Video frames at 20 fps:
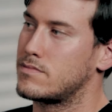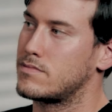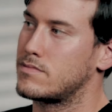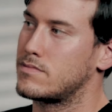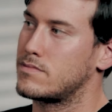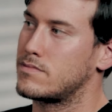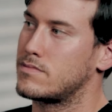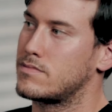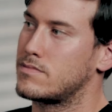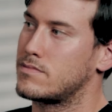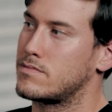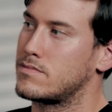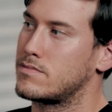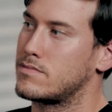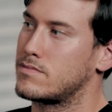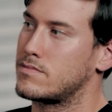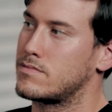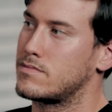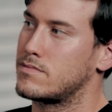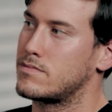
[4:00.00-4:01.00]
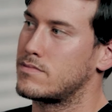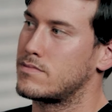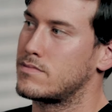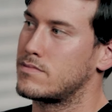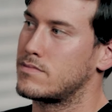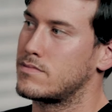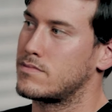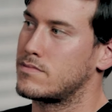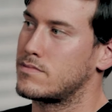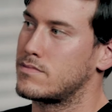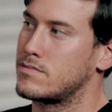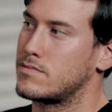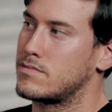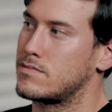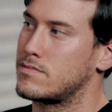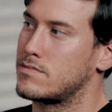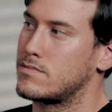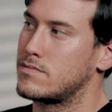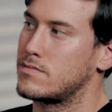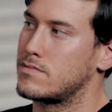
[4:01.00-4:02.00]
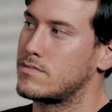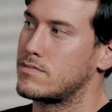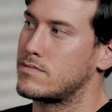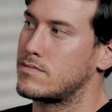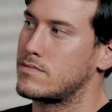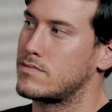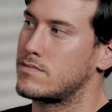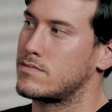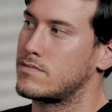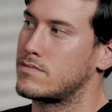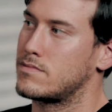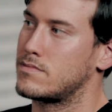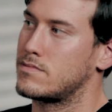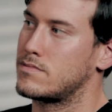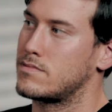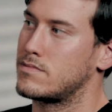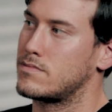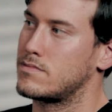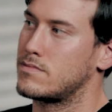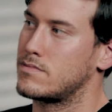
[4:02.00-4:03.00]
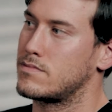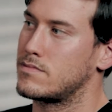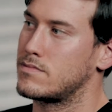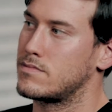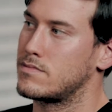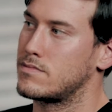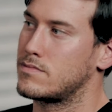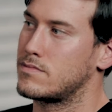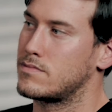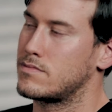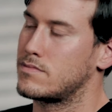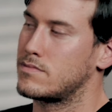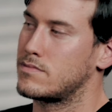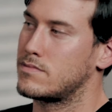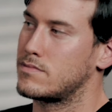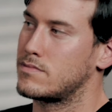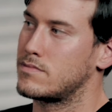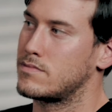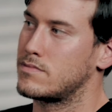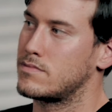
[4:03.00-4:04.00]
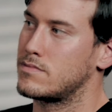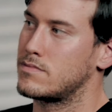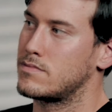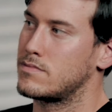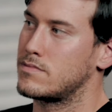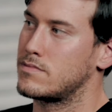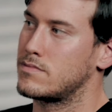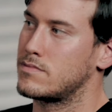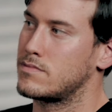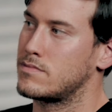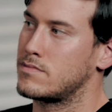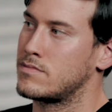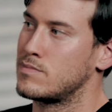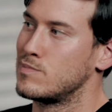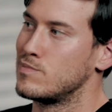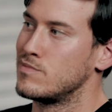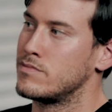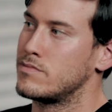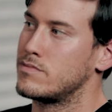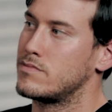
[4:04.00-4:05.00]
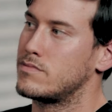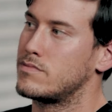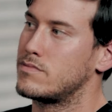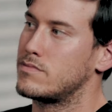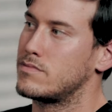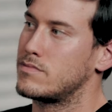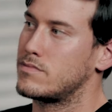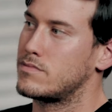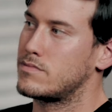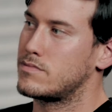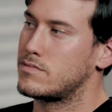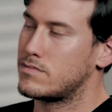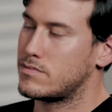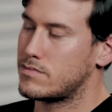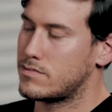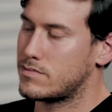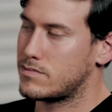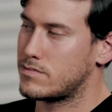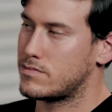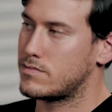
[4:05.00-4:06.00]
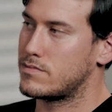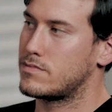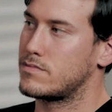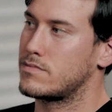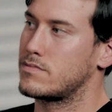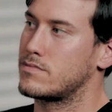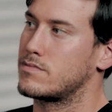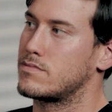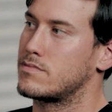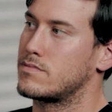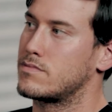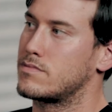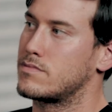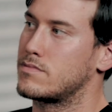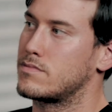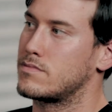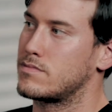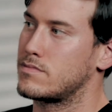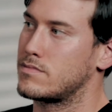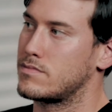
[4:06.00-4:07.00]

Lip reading: No words are spoken by the person on screen.